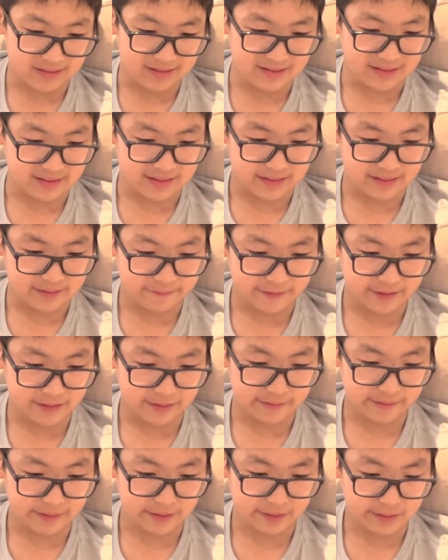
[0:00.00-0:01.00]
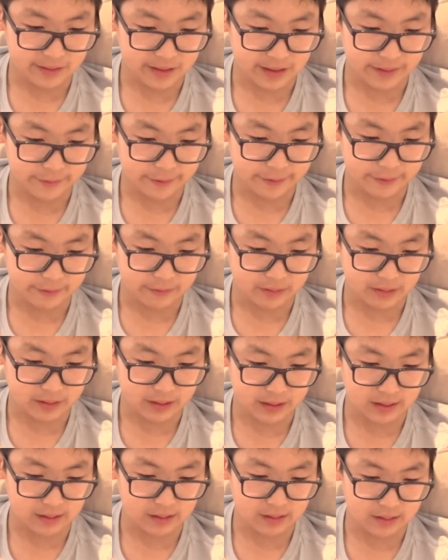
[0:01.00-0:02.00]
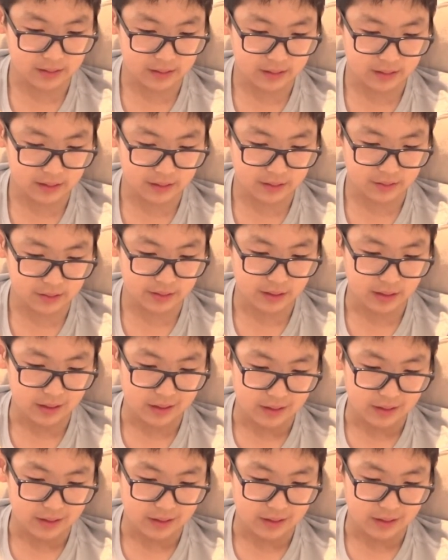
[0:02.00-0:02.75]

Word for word: and the fear of God came on all the kingdoms of the country,